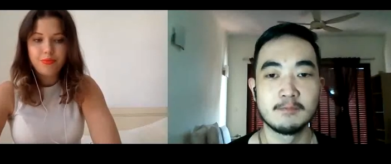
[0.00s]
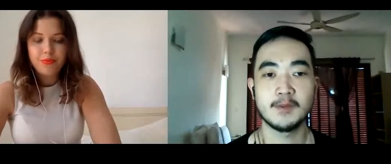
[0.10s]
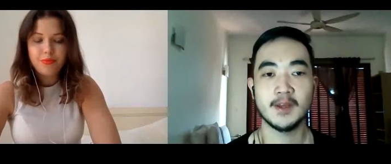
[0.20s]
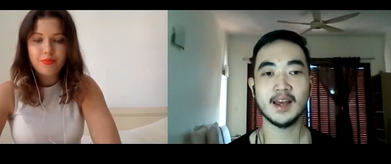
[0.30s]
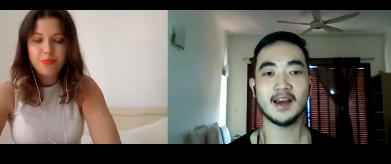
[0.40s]

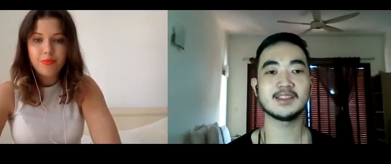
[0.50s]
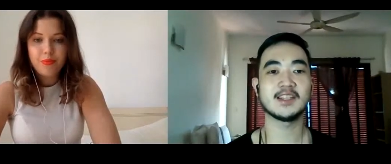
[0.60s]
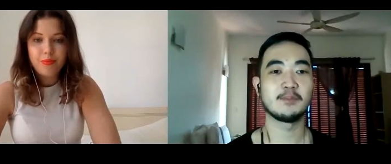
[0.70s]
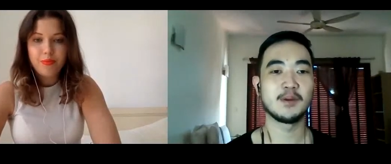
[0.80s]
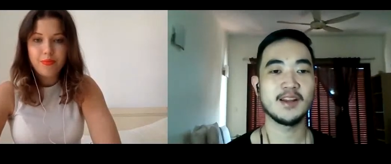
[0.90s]
Speaker 1: Hey guys,
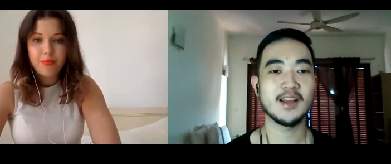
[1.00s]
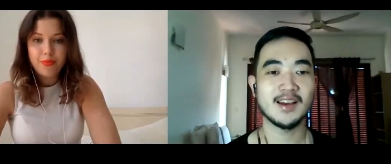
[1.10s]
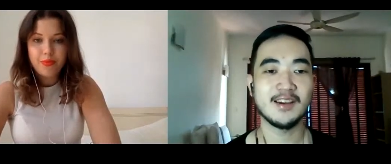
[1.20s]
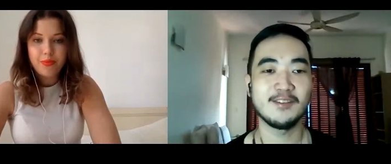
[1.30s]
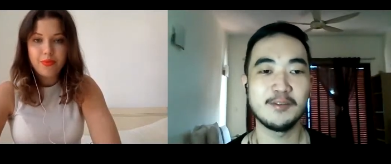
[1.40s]
I'm Marija
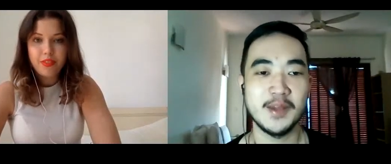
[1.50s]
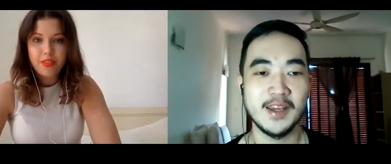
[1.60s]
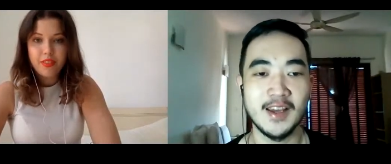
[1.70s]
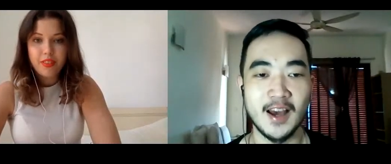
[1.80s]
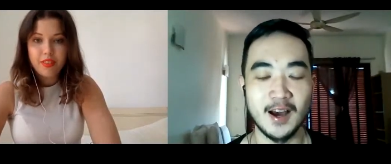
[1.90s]
here with
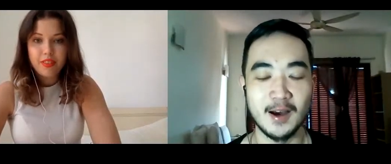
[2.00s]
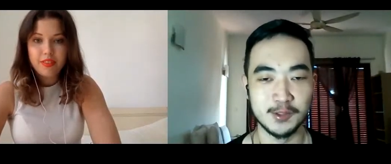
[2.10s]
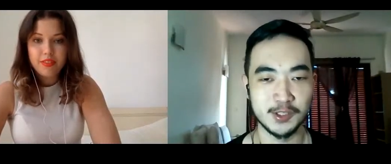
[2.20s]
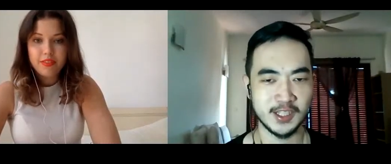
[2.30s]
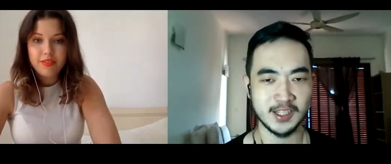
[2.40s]
me. Um,
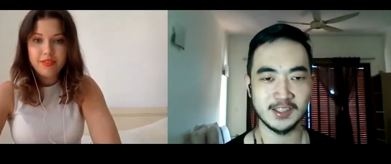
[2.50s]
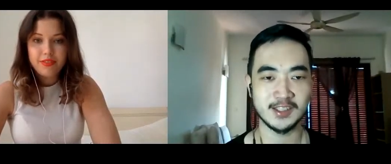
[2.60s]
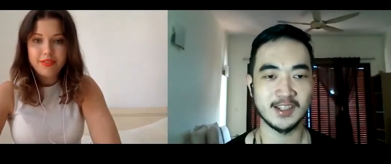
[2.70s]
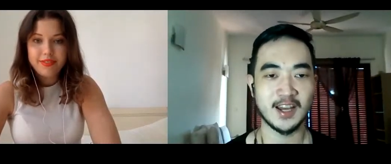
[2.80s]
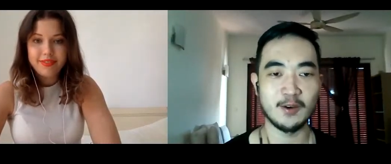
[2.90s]
she's
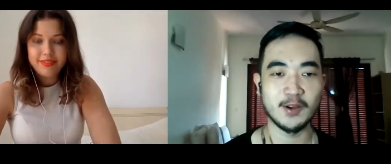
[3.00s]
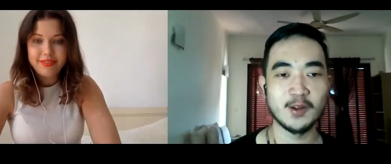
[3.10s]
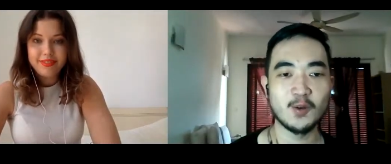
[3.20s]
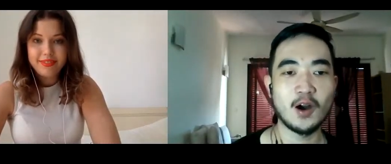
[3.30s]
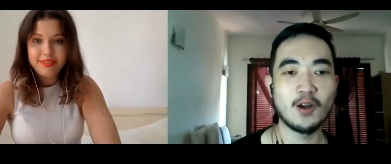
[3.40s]
now in
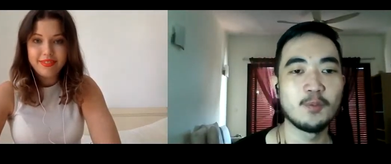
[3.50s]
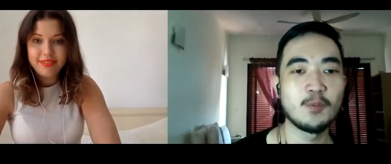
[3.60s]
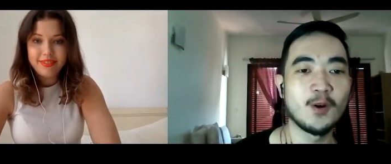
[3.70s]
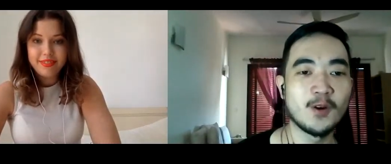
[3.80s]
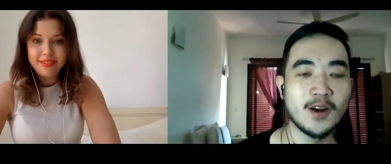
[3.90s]
Kuala
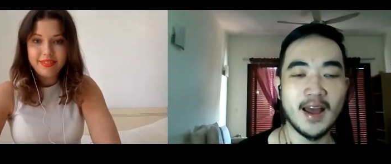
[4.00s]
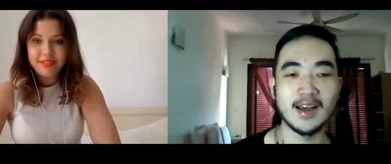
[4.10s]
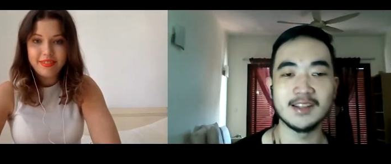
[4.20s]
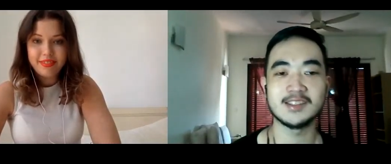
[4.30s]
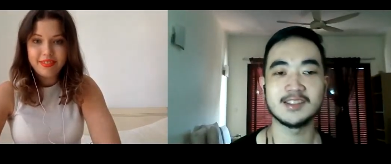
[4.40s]
Lumpur
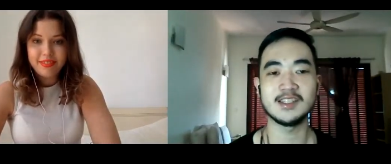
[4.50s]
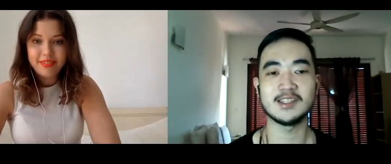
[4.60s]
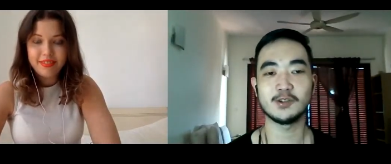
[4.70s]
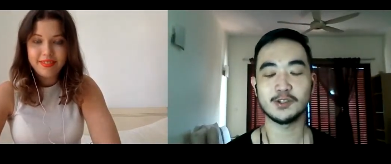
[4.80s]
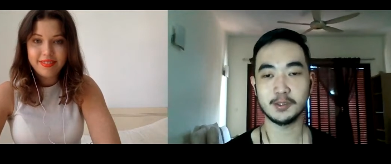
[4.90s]
as the
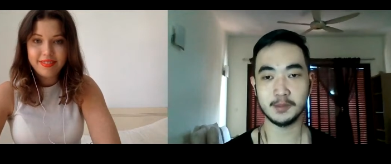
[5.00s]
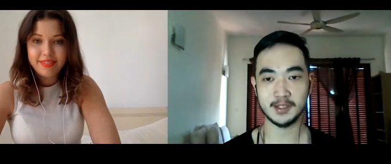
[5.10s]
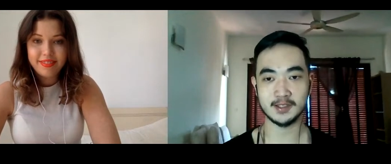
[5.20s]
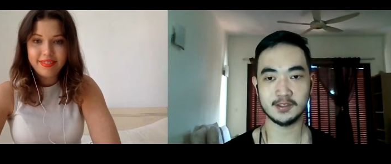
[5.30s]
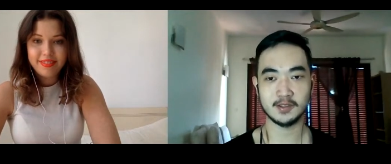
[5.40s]
social
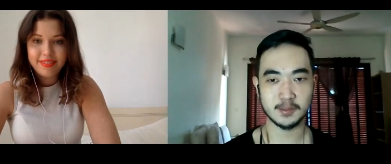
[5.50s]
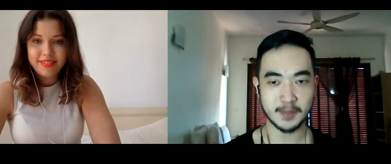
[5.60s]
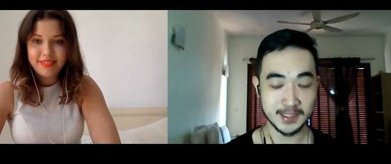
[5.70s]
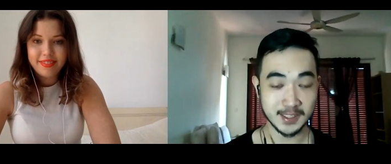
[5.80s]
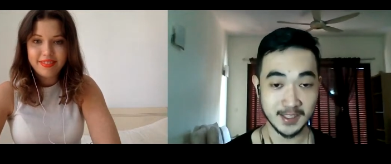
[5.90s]
media
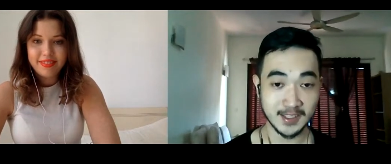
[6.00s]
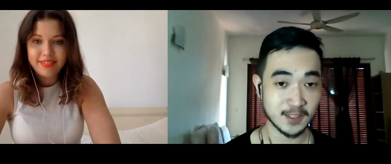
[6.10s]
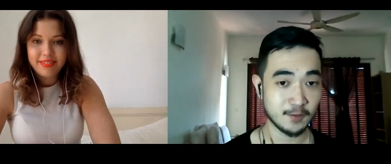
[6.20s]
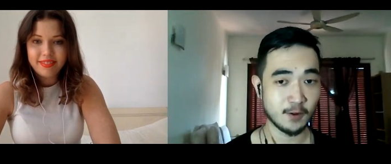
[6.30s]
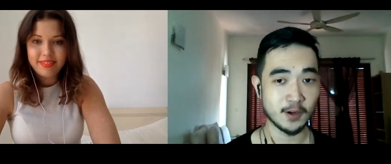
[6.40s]

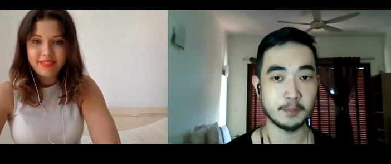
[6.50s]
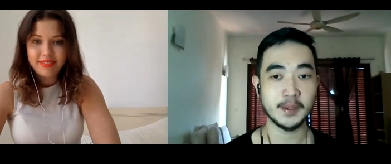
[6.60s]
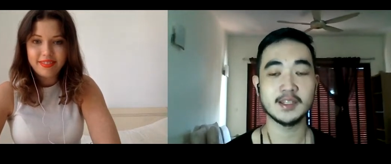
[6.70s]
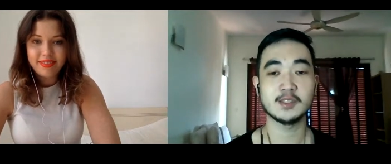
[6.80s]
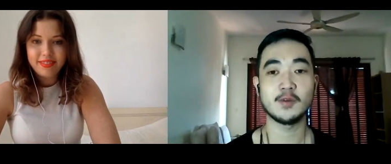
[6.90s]
specialist for the
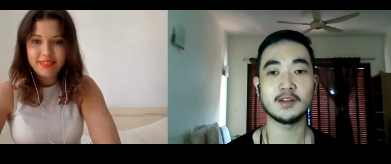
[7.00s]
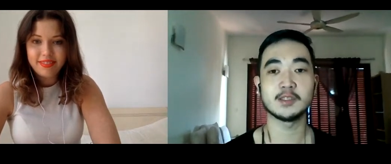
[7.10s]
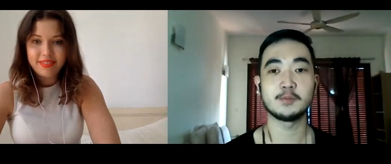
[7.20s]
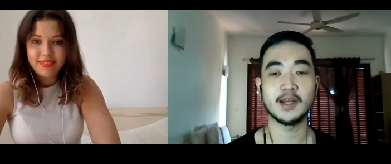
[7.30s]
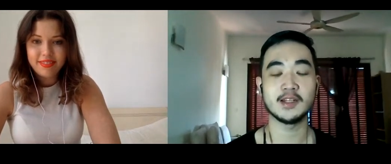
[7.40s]
biggest
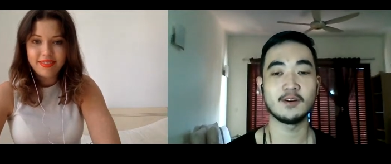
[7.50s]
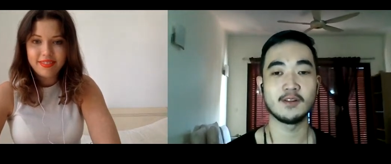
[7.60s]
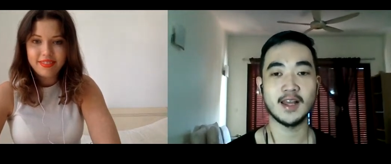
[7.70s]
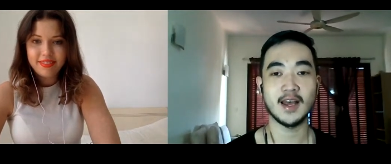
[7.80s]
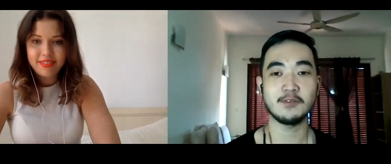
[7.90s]
wellness brand
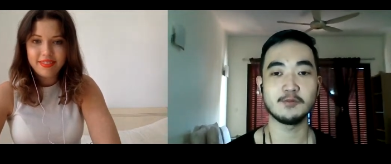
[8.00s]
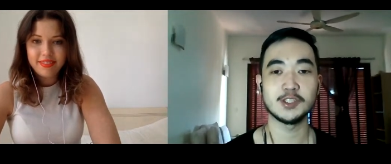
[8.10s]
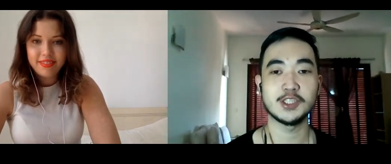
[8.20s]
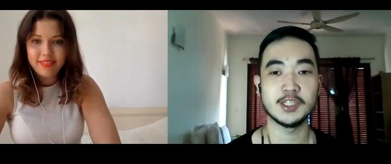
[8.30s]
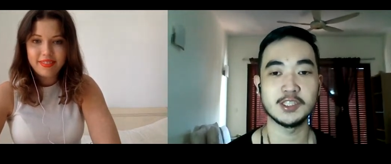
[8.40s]
online,
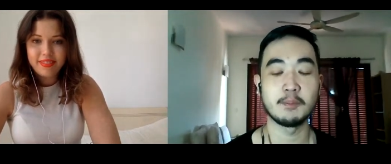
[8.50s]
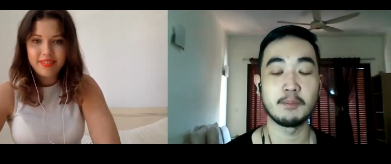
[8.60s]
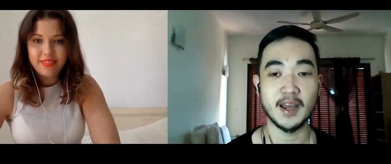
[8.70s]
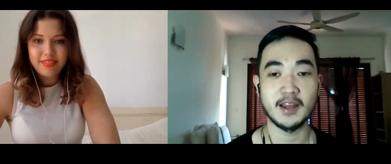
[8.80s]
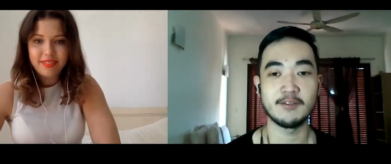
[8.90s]
which is
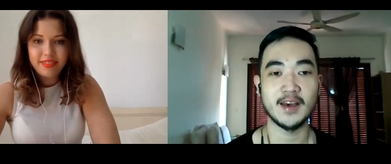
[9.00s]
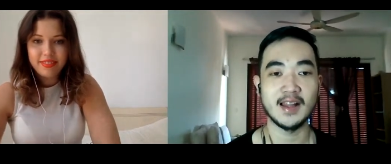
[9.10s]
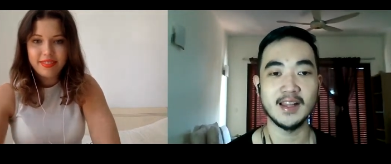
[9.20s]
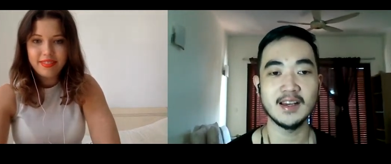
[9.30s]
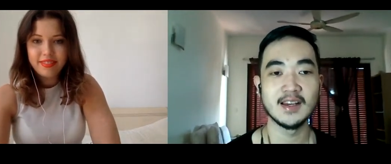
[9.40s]
Mind
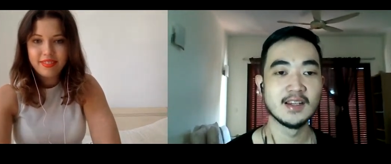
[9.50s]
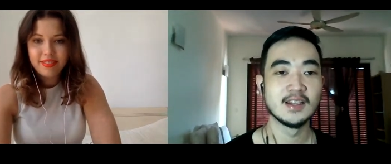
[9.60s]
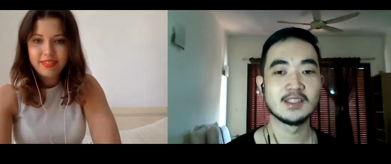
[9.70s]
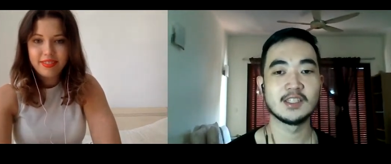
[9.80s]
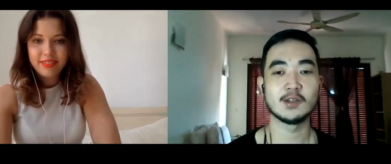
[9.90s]
Valley.
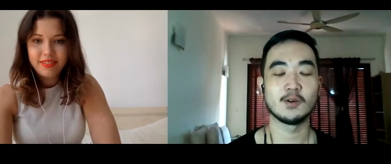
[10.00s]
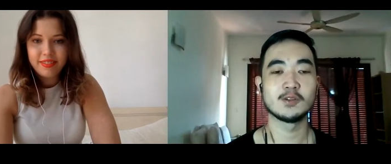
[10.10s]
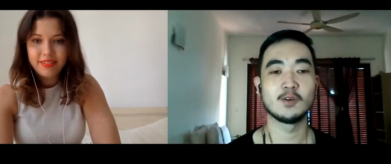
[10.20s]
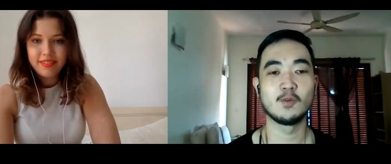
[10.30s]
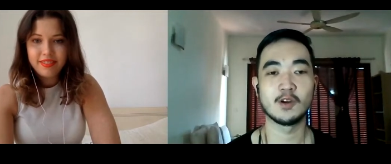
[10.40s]
She's
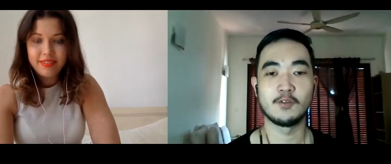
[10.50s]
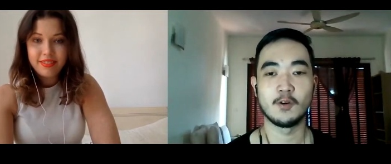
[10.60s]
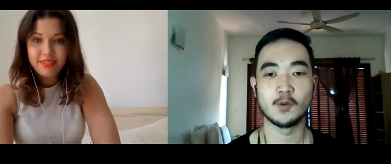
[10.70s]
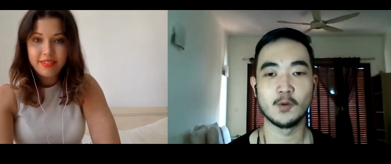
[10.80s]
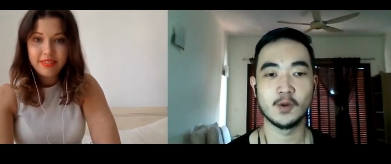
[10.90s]
also worked
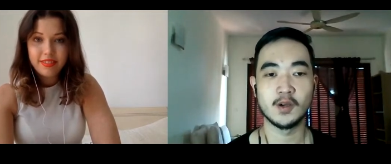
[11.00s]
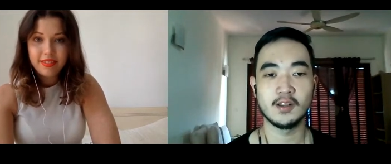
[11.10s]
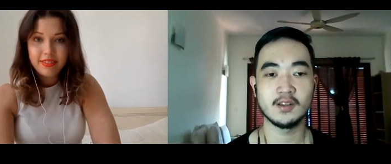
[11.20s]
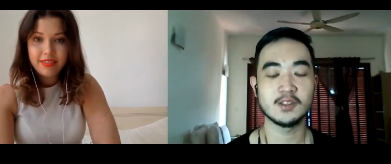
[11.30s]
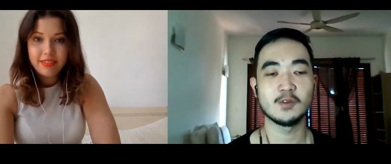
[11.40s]
for
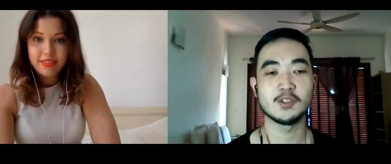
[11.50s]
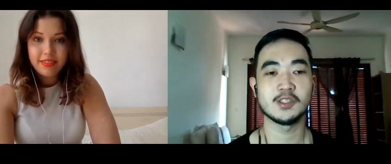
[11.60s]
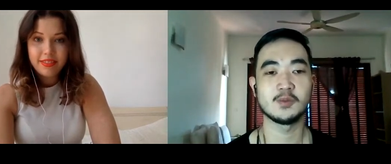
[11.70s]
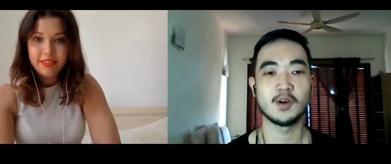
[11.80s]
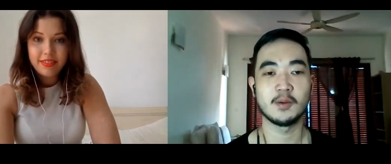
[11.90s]
Google, so she's
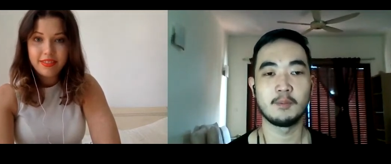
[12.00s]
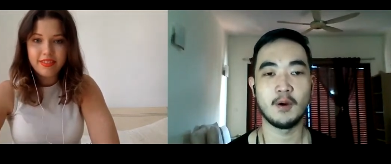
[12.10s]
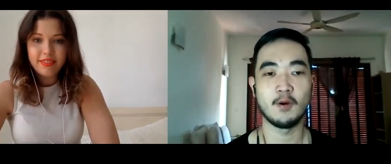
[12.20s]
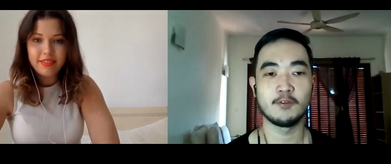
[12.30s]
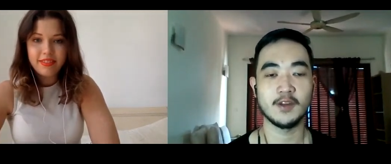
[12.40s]
worked
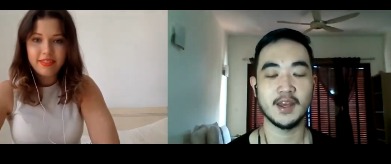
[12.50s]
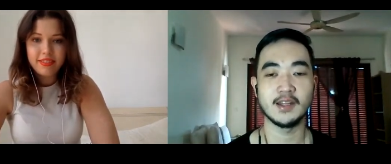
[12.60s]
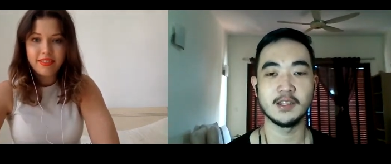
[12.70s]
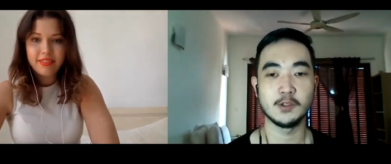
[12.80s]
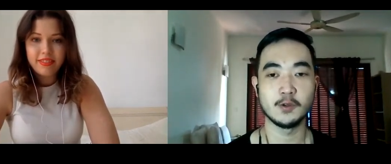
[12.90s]
both
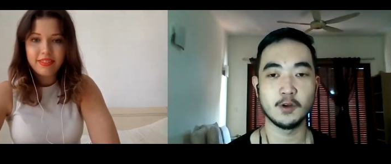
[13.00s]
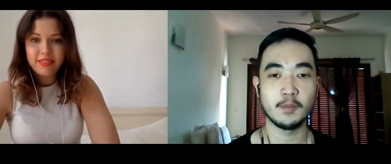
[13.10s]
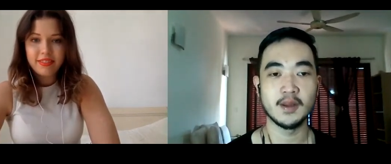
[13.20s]
in Europe